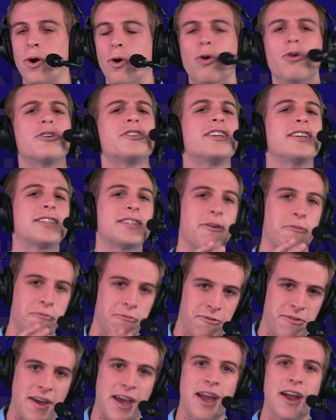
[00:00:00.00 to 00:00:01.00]
or is this a
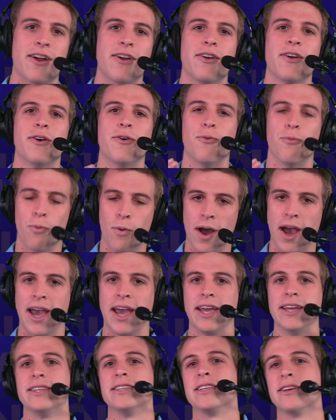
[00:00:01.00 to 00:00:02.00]
fair
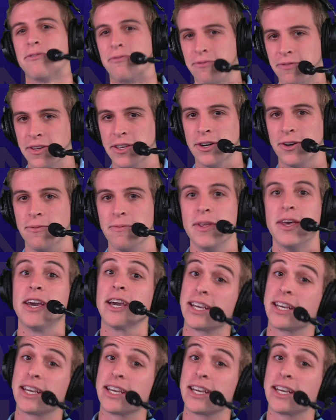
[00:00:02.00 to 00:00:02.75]
way to feel?